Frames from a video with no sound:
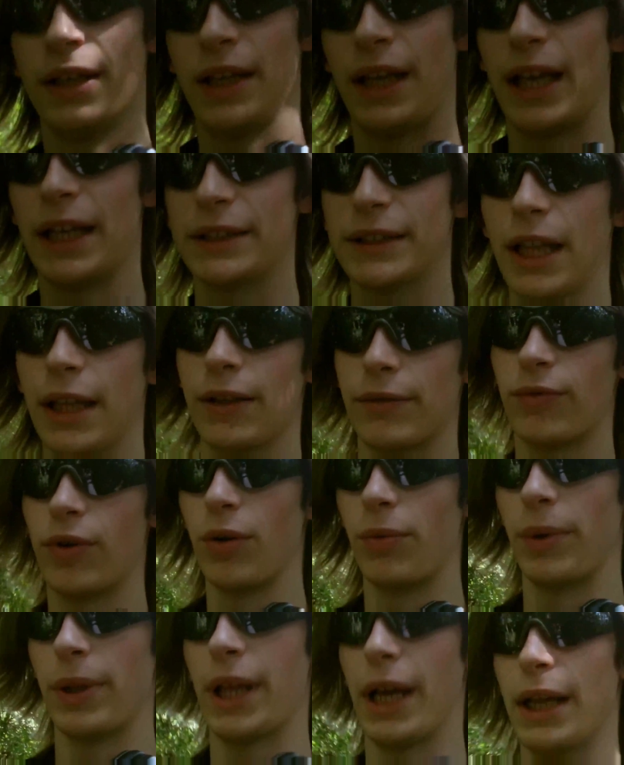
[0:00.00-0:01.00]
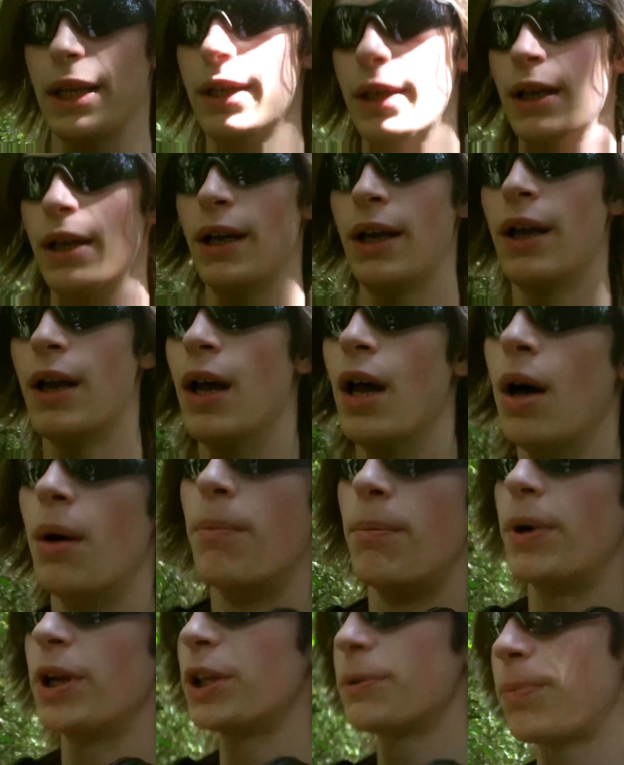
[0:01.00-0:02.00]
There's nothing wrong with that.
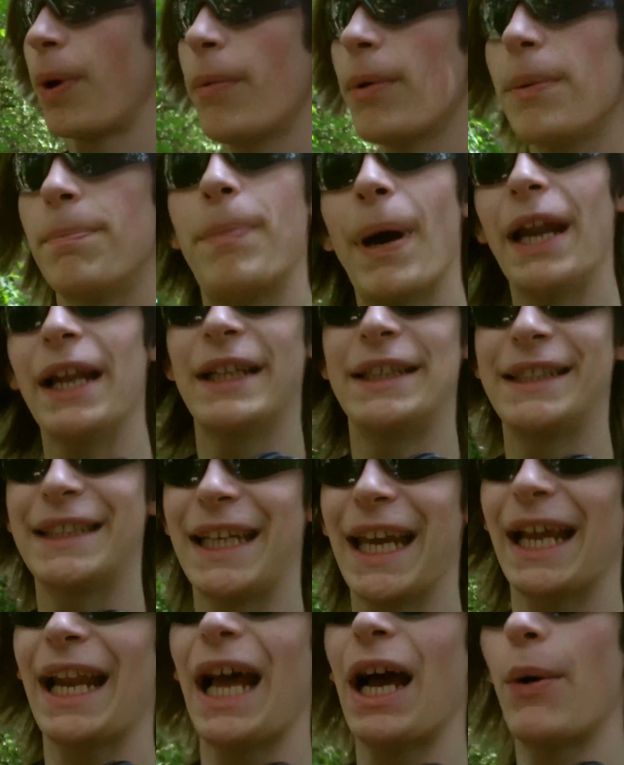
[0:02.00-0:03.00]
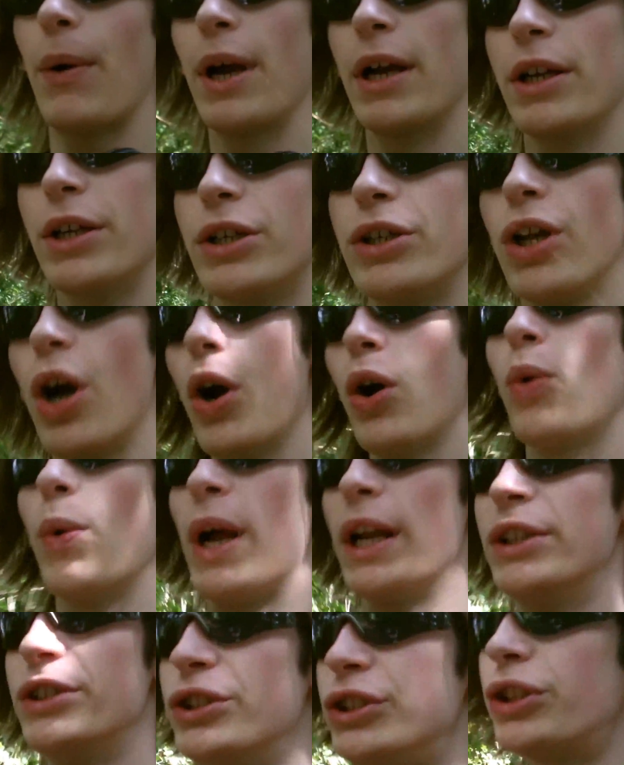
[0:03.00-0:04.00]
But it's probably better to get out and go
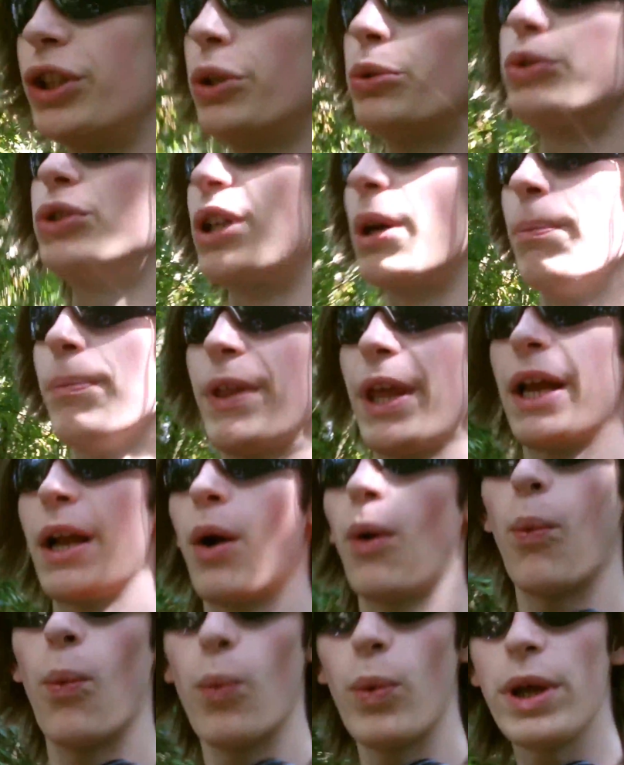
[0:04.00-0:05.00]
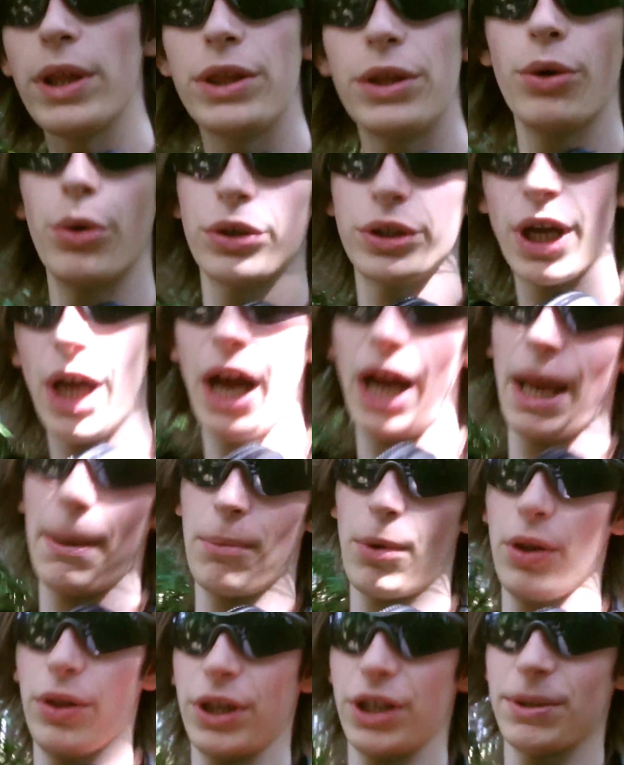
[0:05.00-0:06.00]
and do something with your time
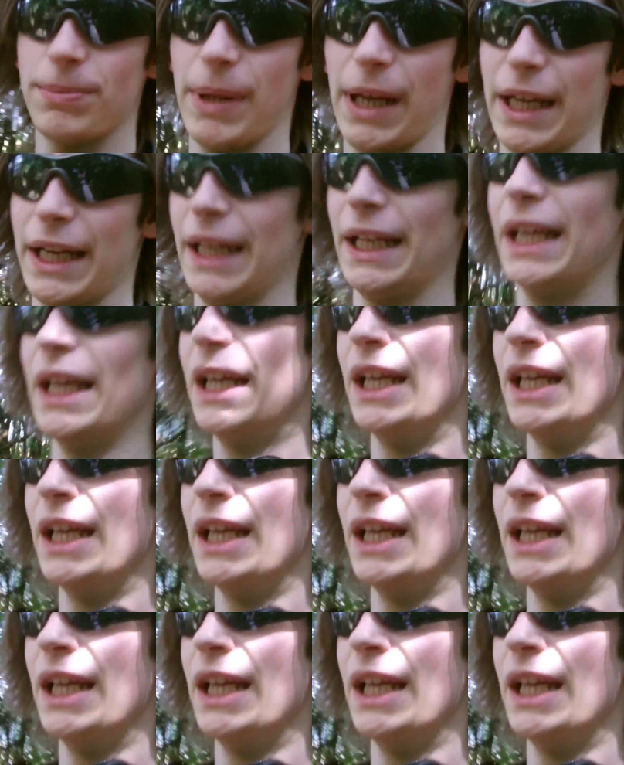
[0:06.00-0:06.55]
on this planet.